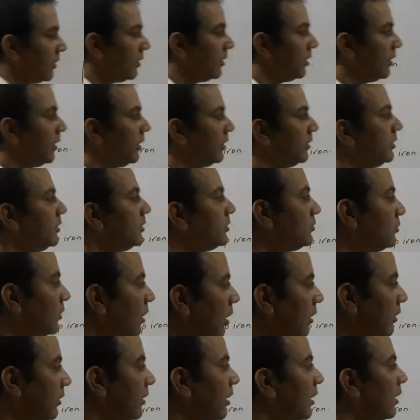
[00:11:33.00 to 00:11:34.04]
It is
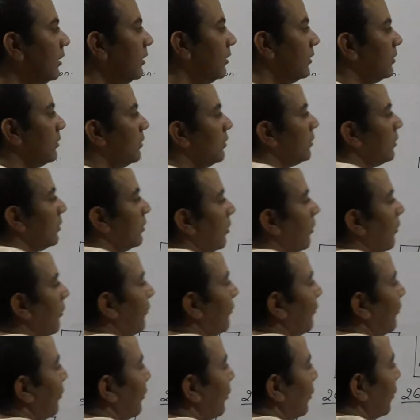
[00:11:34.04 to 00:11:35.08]
on the
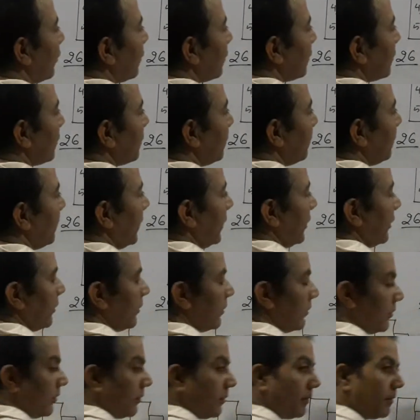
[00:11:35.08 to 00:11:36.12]
4th period.
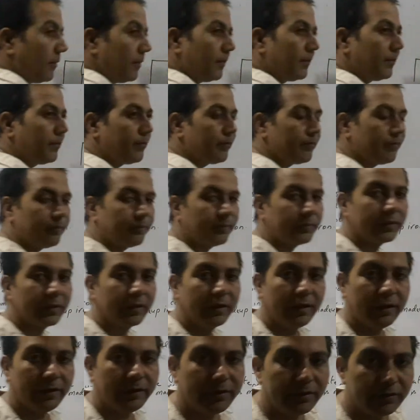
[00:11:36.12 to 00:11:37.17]

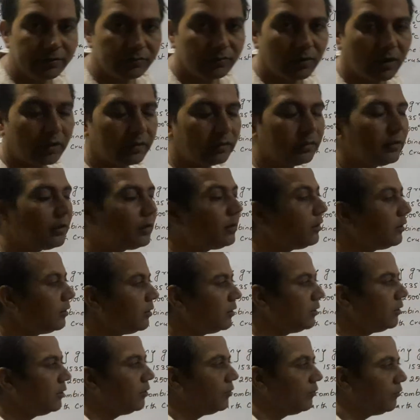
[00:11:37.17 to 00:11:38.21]
It is on the
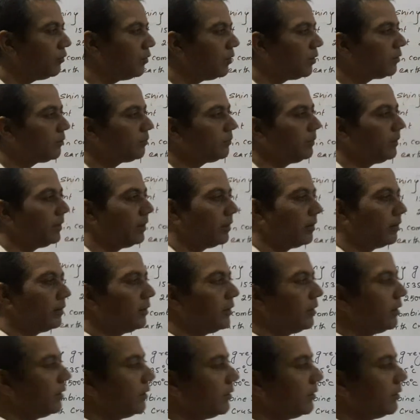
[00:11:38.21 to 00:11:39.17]
4th period.